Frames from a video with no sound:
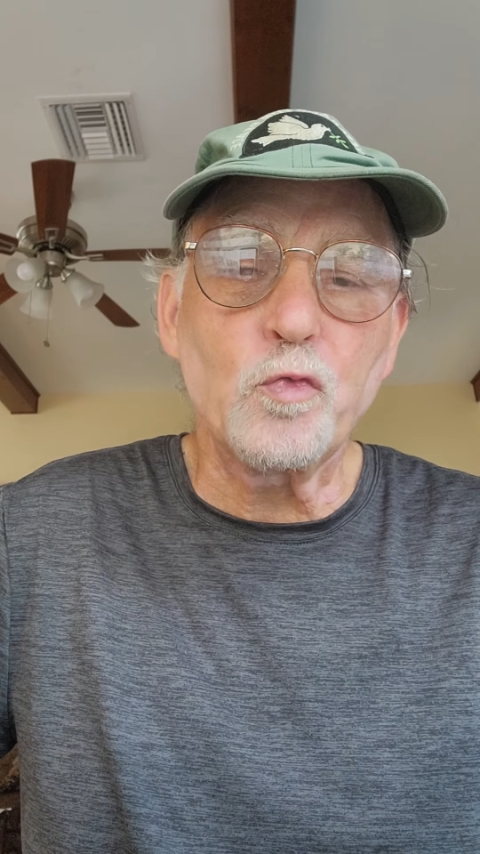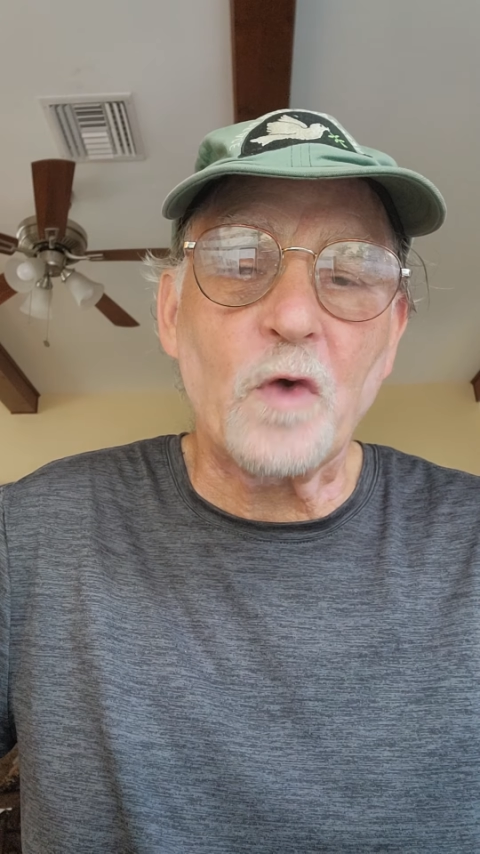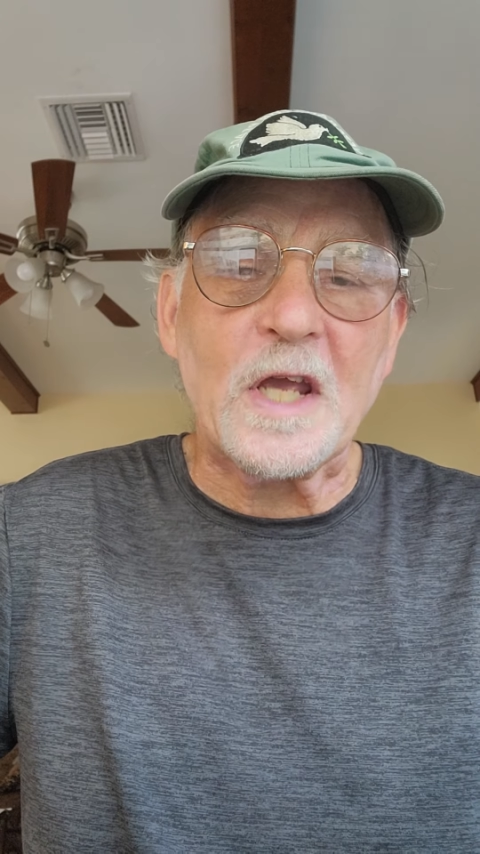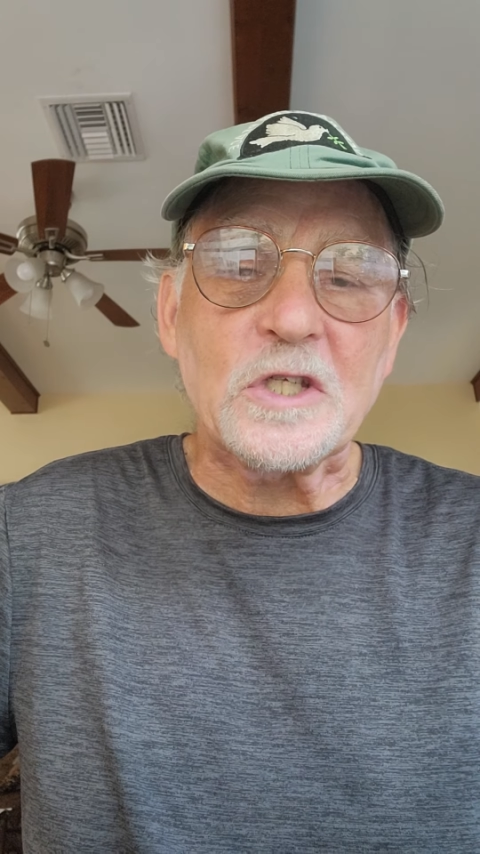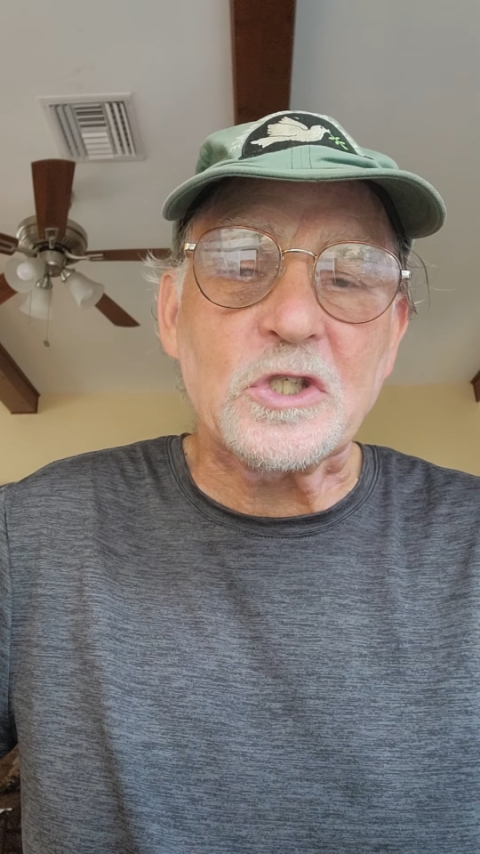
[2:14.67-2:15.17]

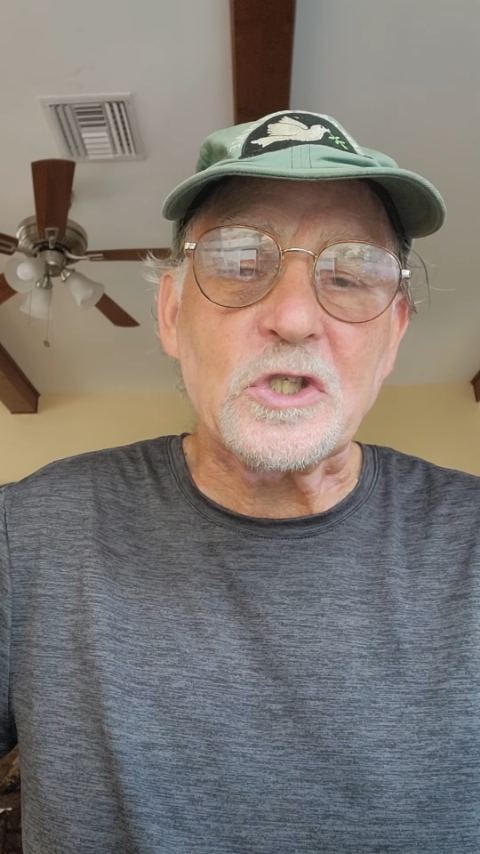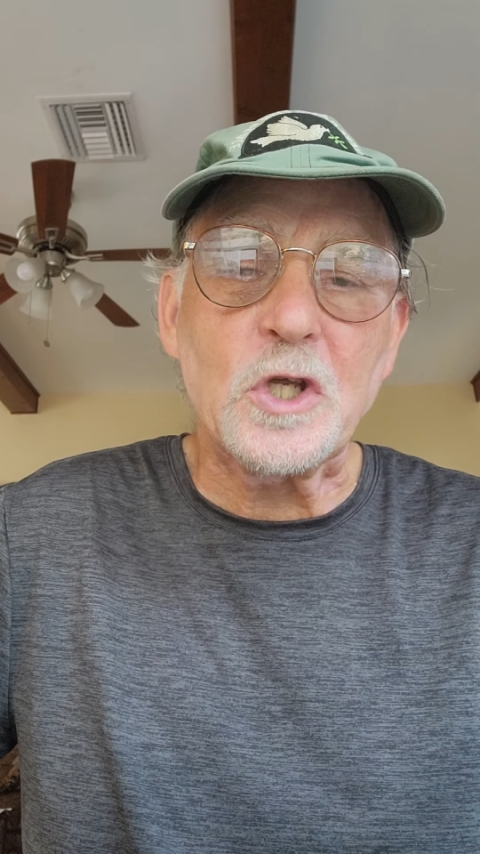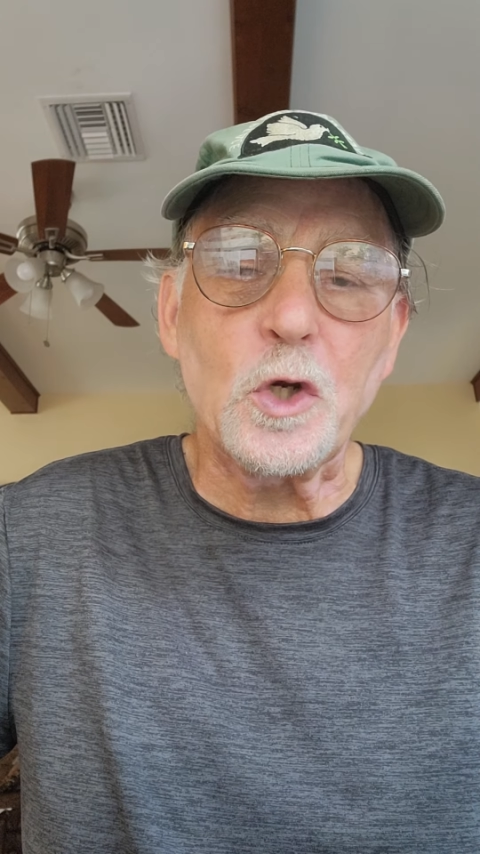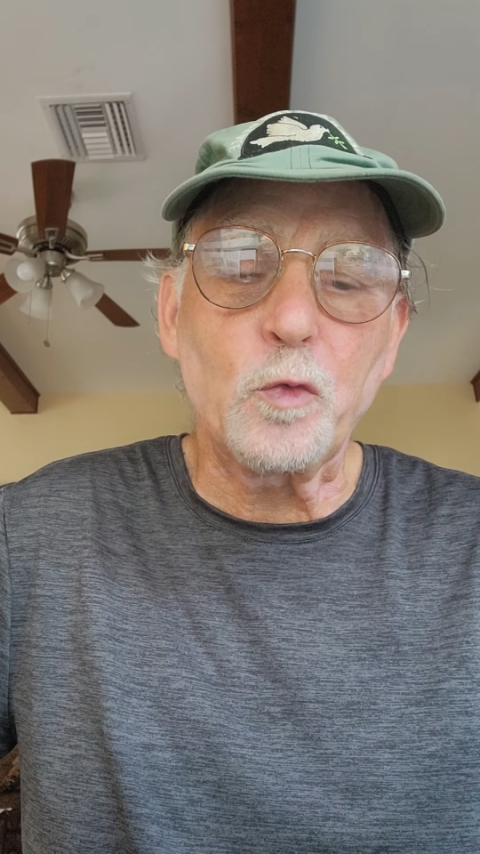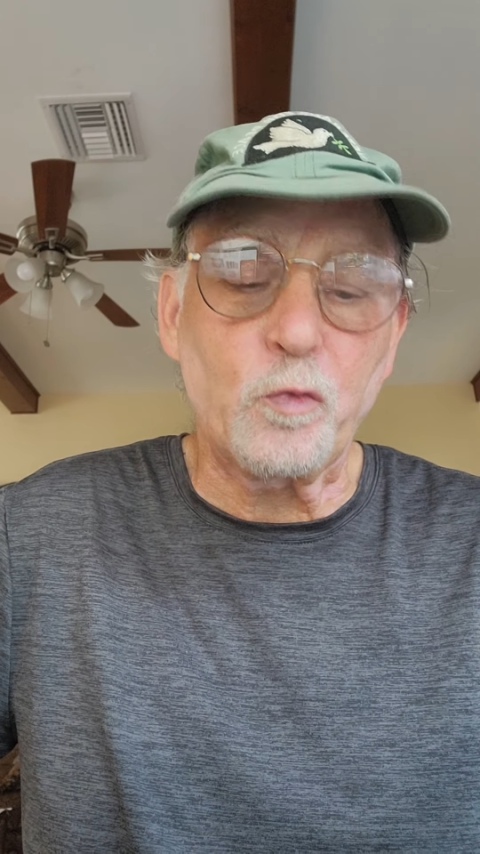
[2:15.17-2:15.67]
race,
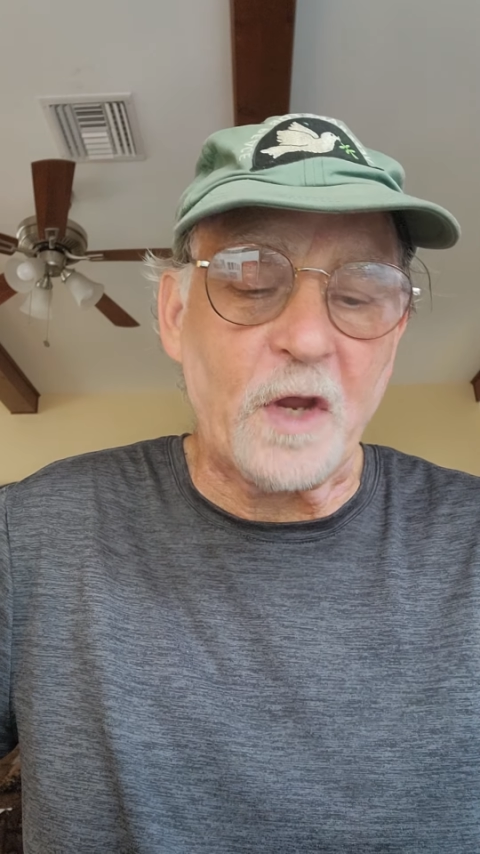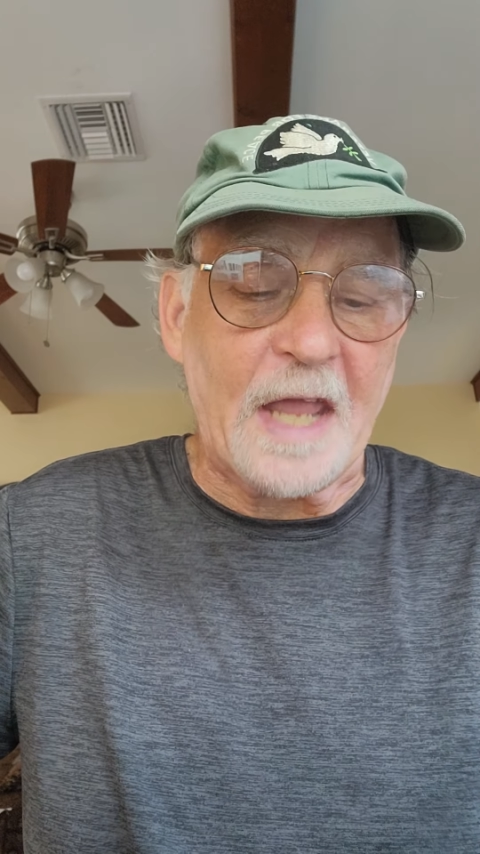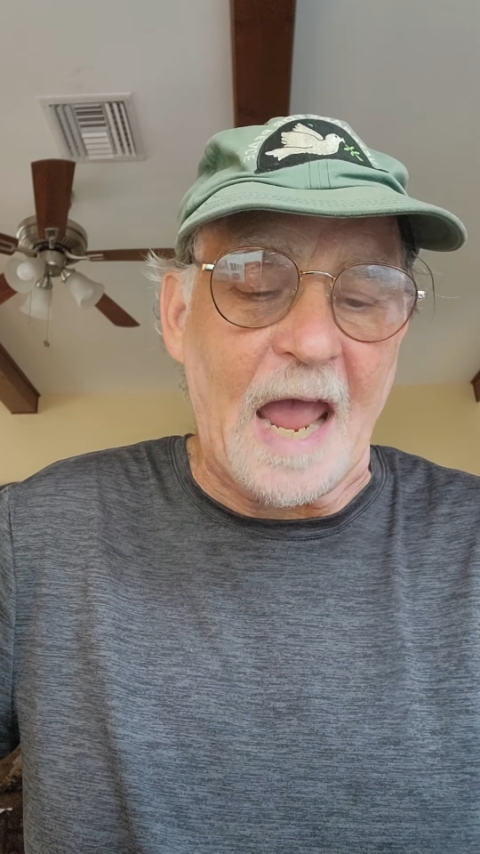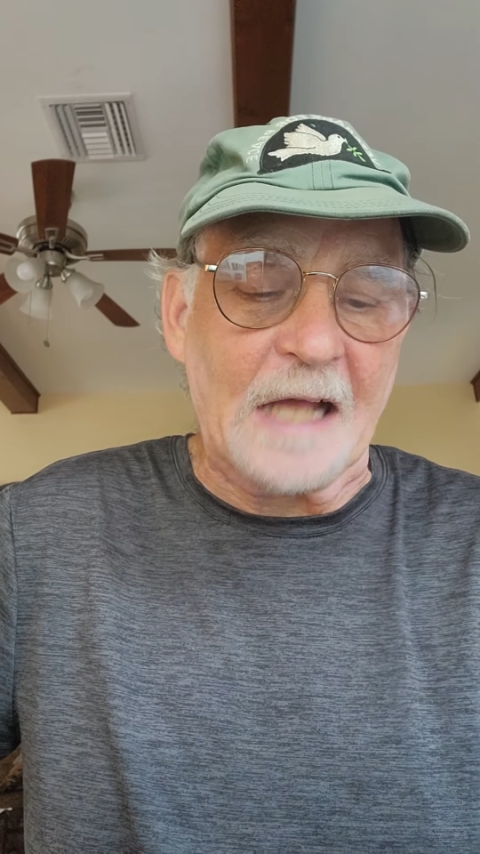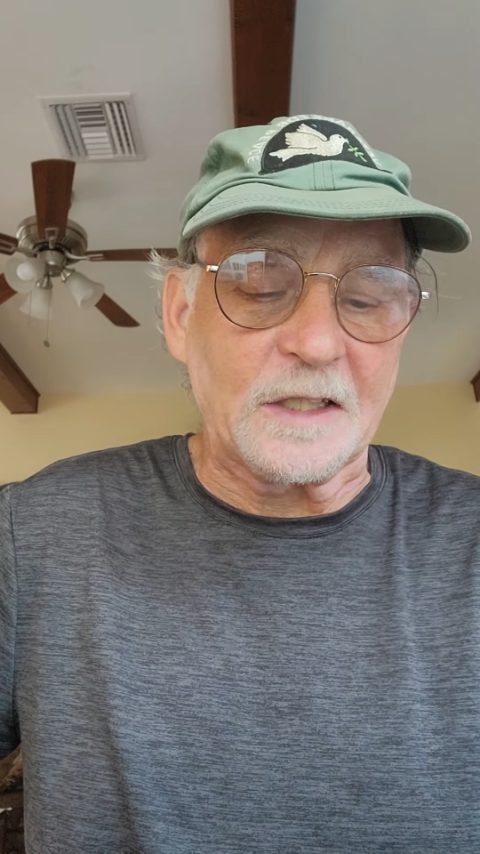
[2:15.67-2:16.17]

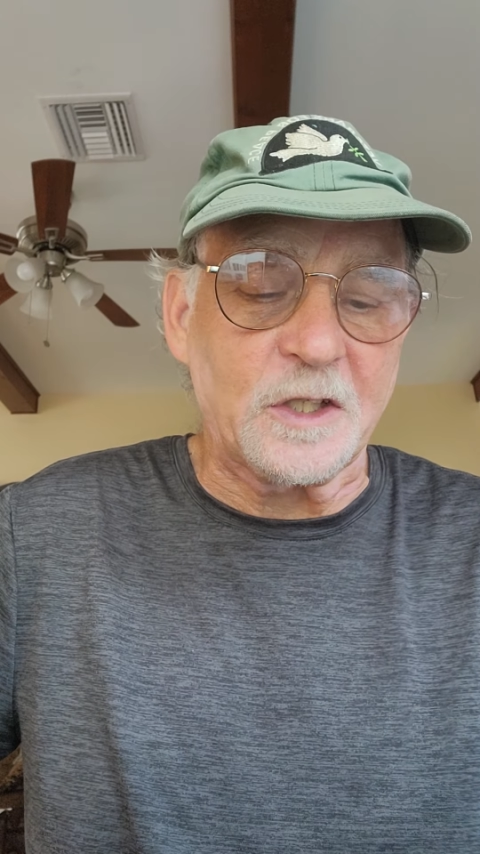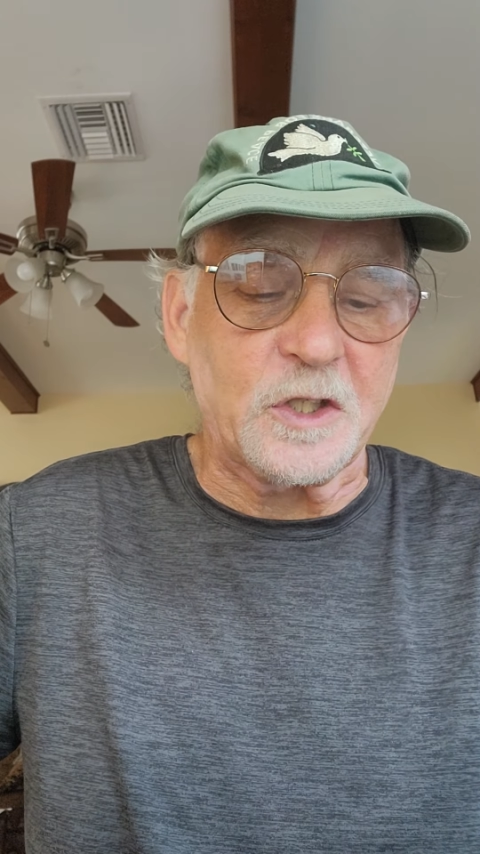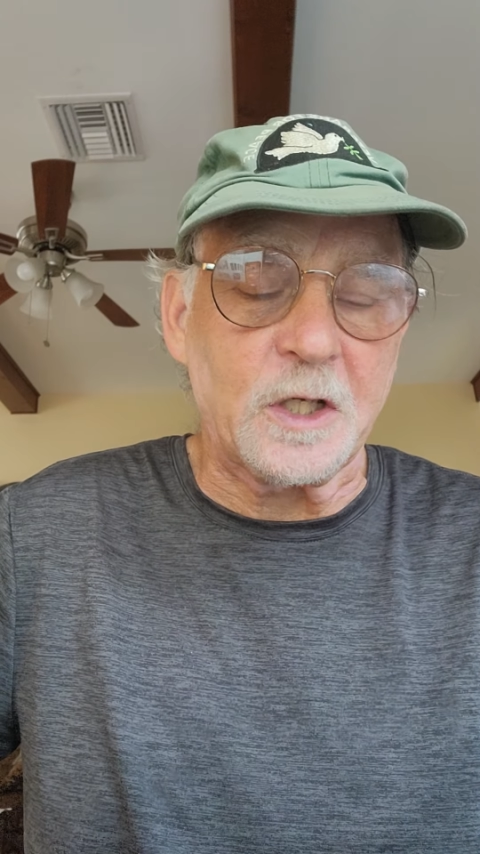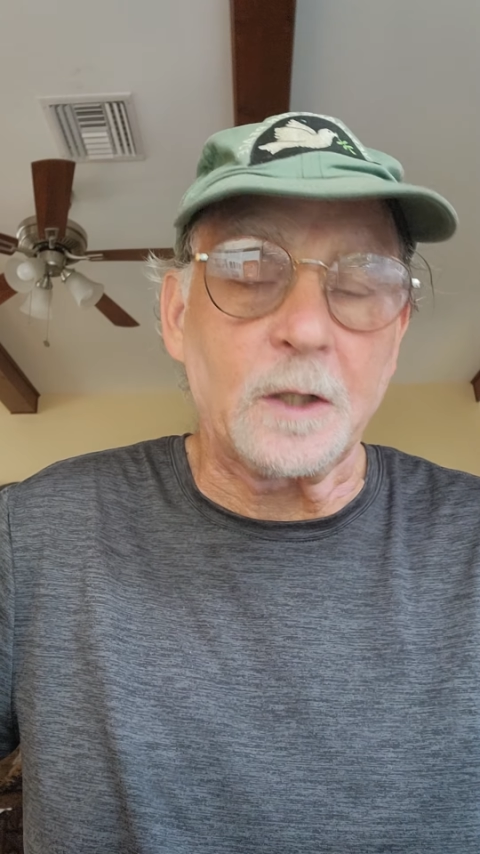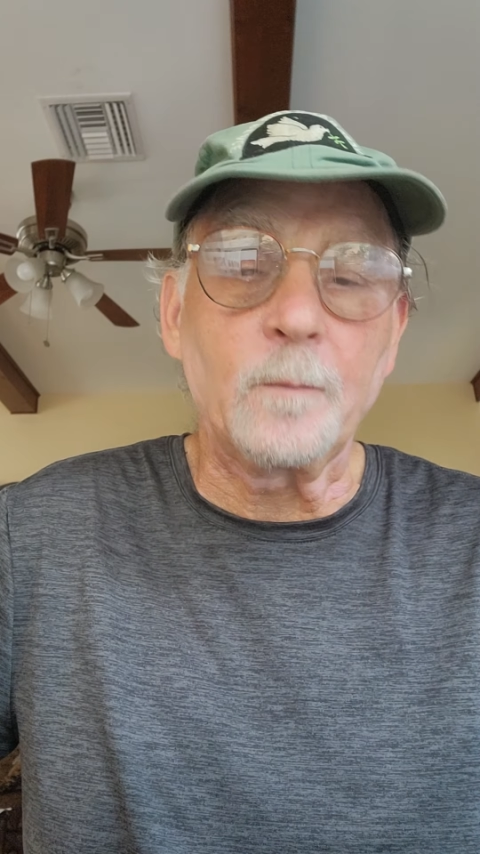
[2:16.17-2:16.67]

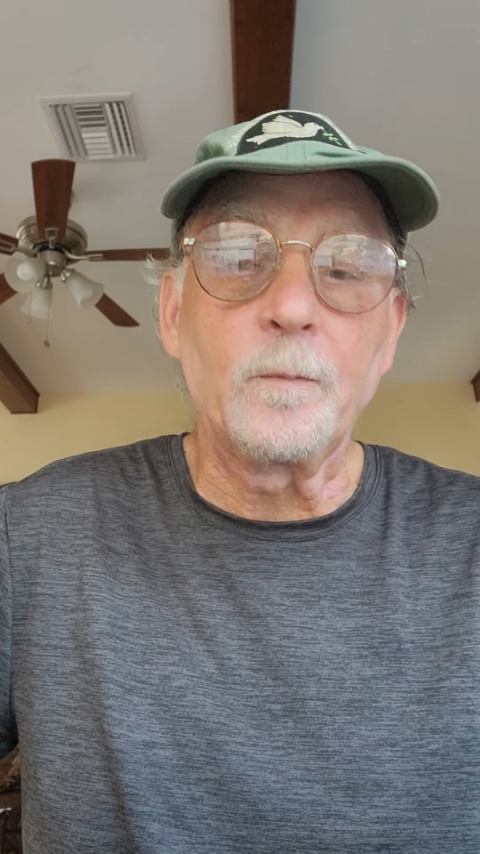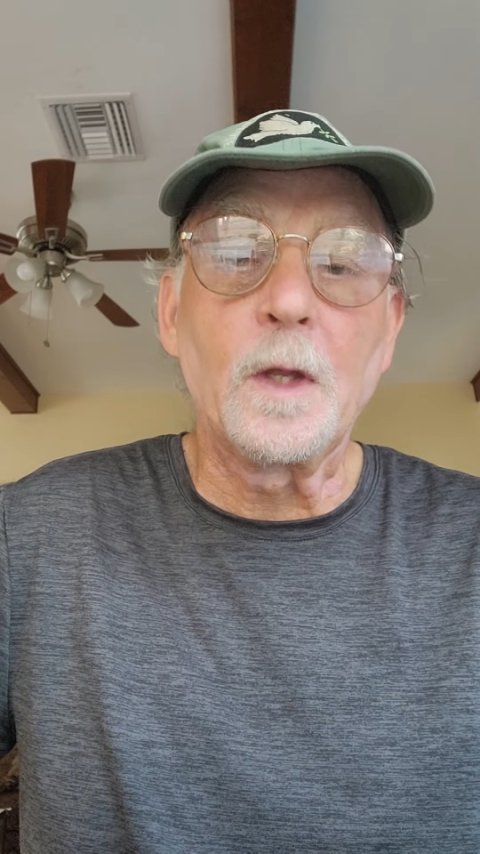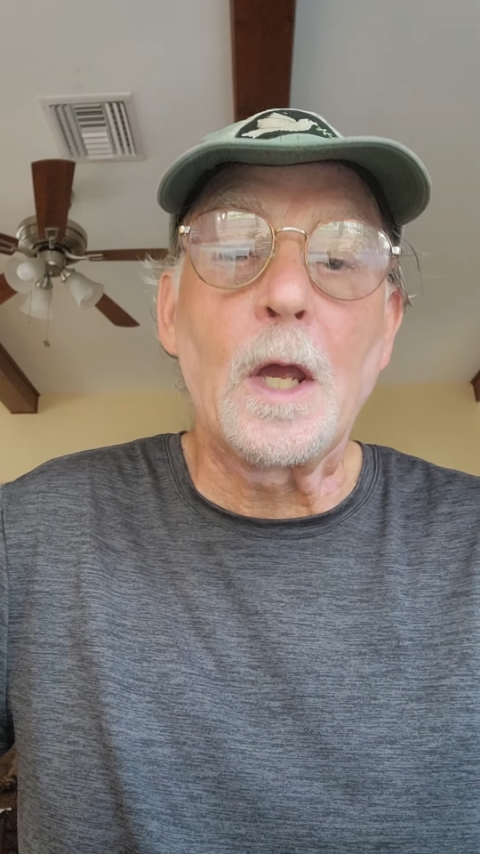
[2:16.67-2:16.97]
reality.